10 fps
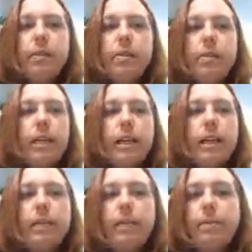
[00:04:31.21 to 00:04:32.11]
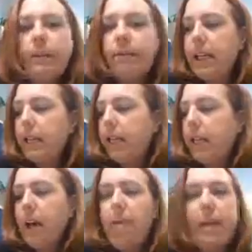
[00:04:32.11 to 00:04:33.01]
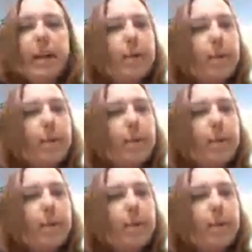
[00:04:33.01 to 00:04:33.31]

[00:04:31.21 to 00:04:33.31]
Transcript: so I'd like some advice on how I might